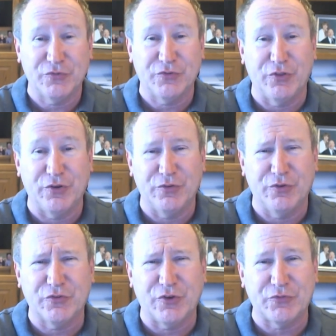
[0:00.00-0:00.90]
So
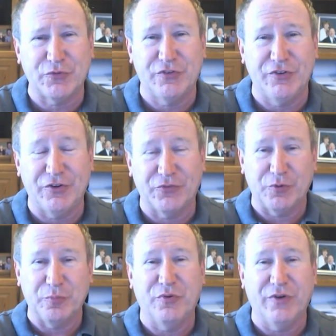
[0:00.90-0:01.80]
there's all sorts of
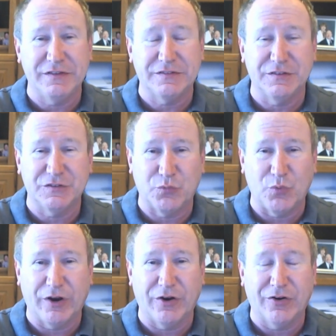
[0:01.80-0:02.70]
different places
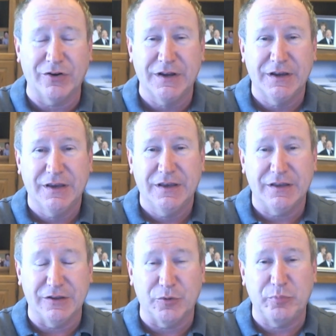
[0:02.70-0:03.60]
where
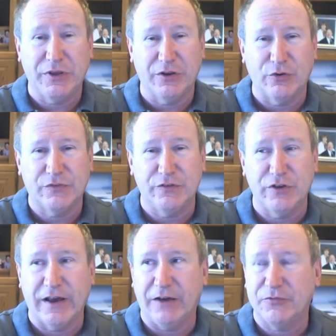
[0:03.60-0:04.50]
it appears, and
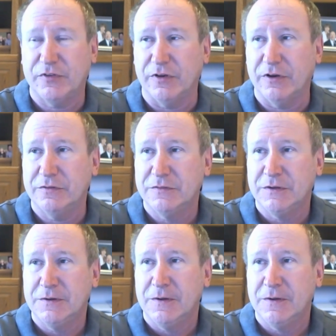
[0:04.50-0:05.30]
you have to.